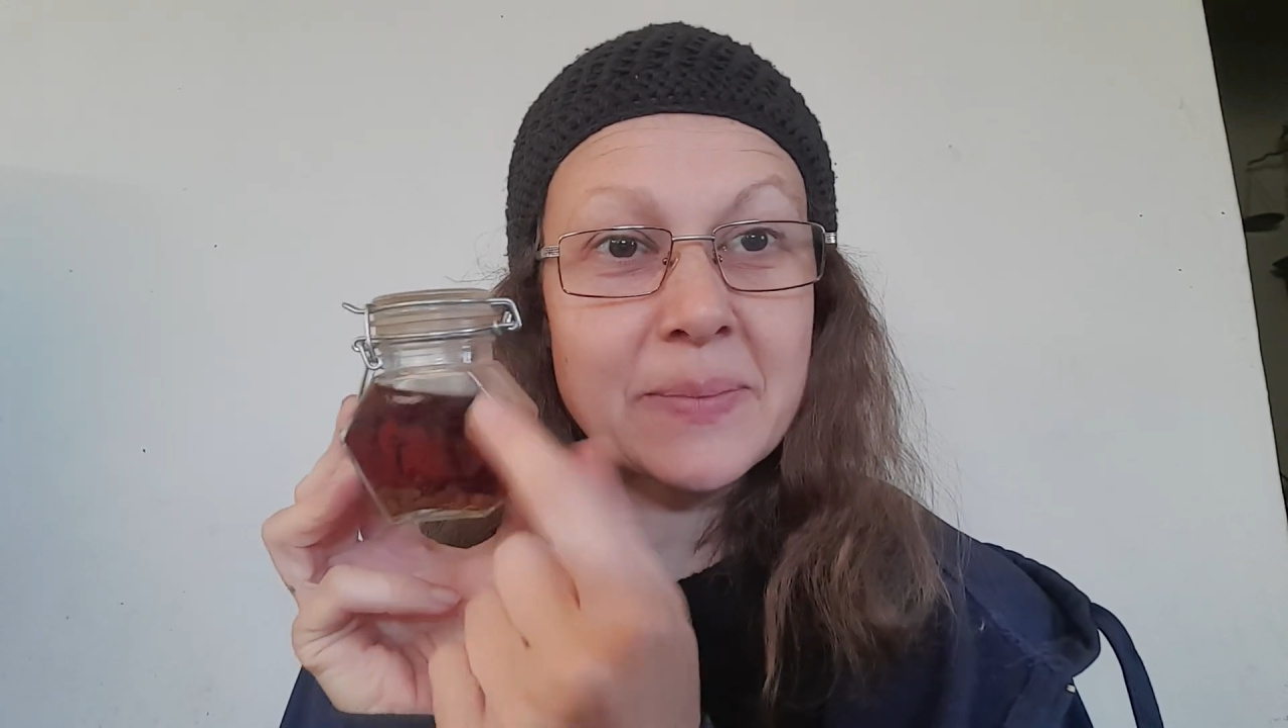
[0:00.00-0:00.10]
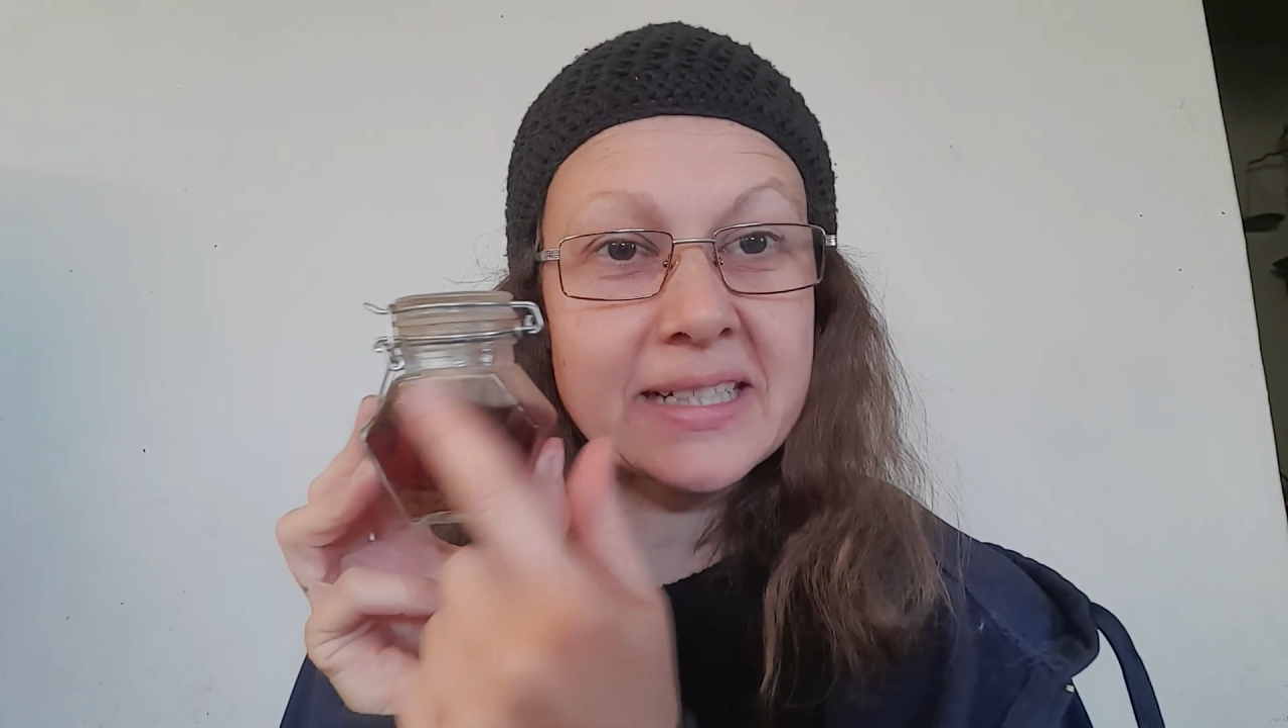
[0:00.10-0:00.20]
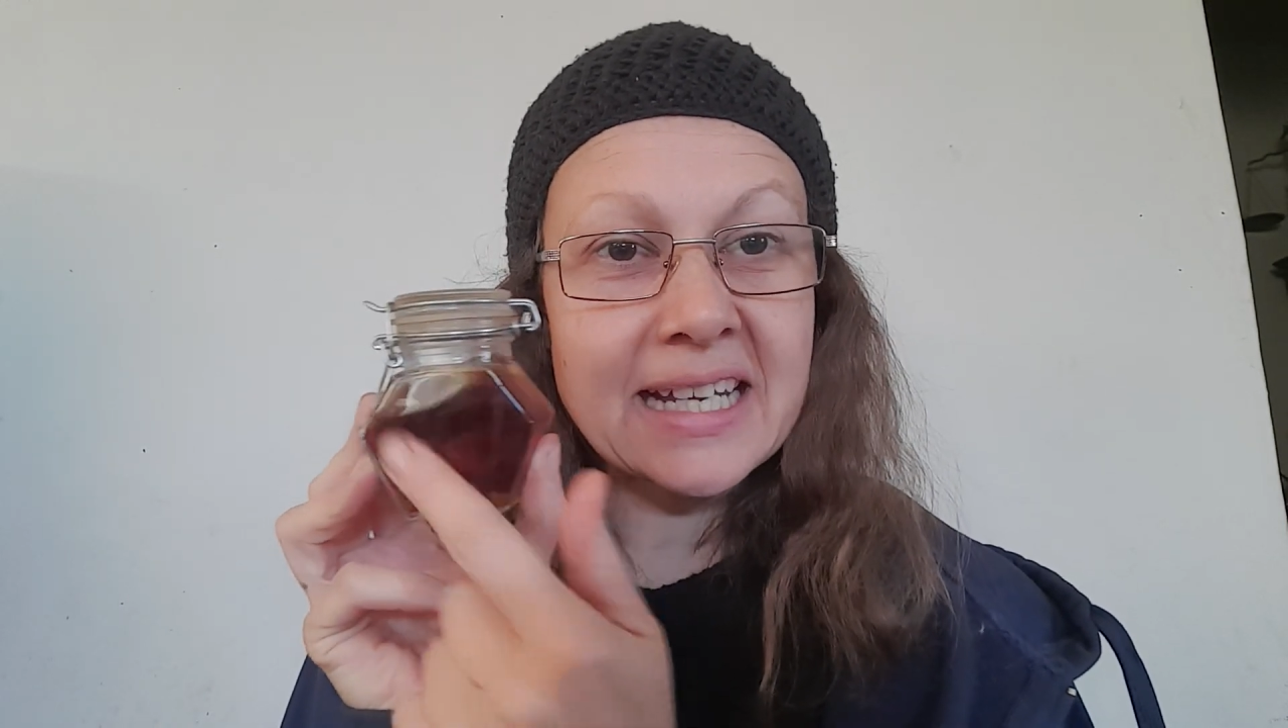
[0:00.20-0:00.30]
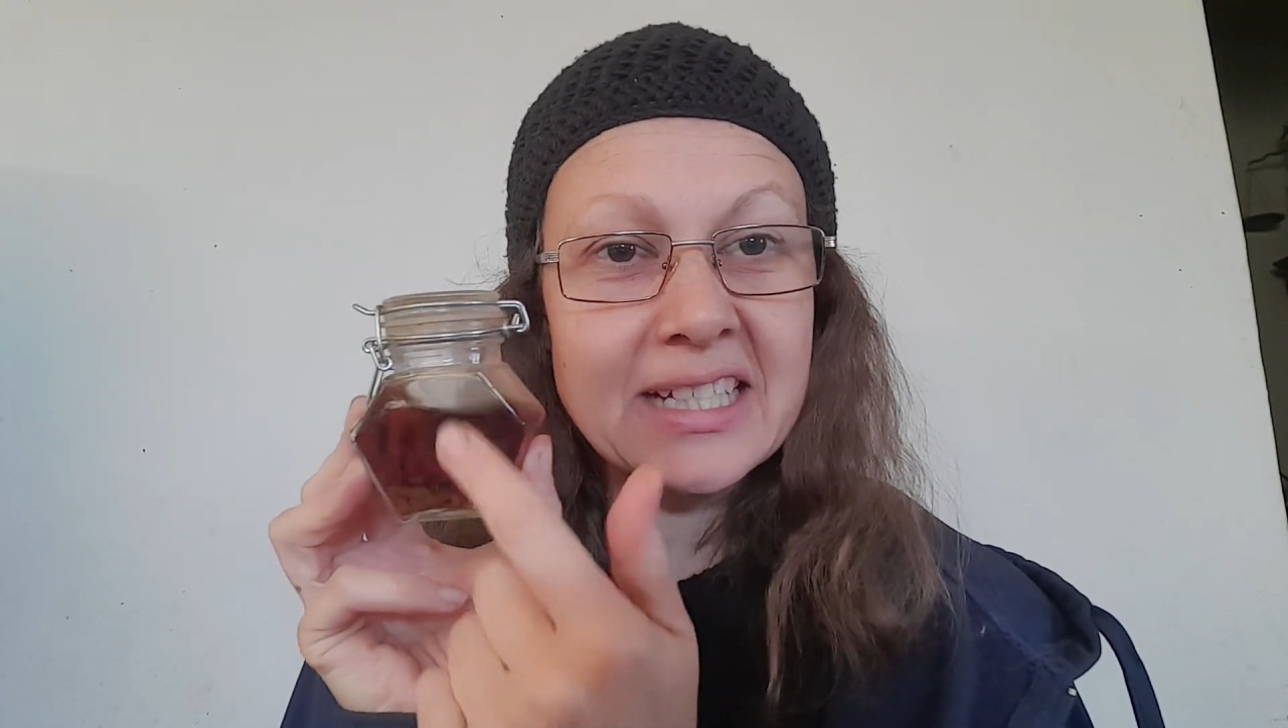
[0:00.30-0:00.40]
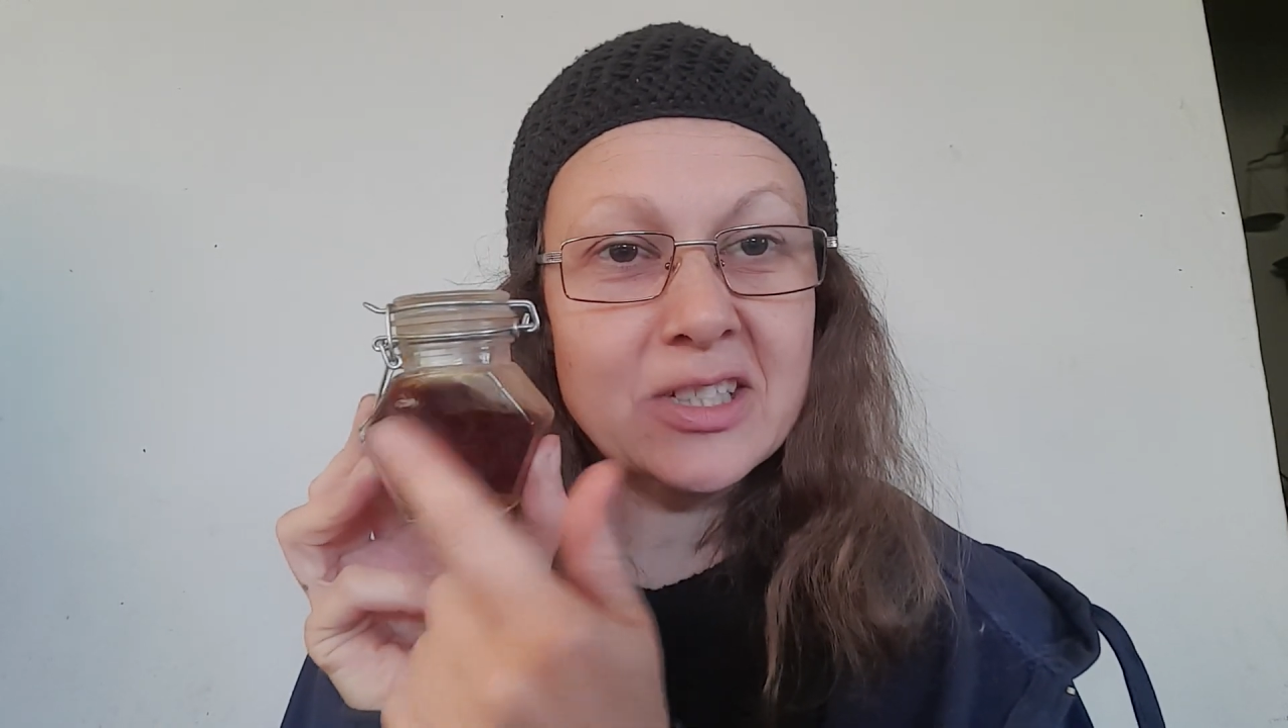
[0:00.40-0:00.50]

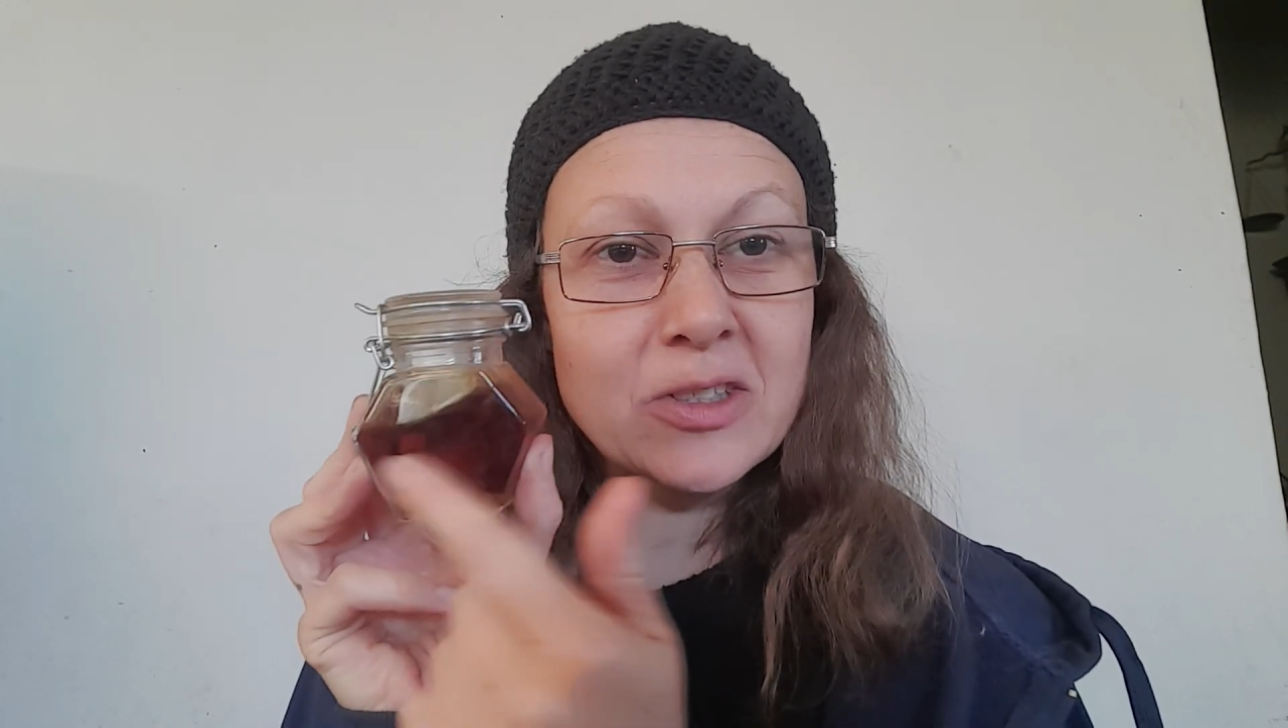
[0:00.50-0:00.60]
potato